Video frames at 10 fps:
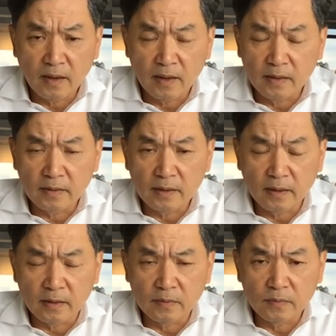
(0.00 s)
And
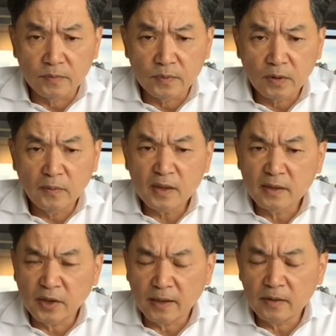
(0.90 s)
so it was
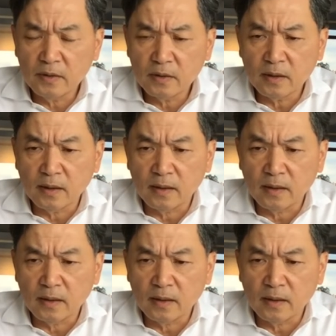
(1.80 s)
a challenge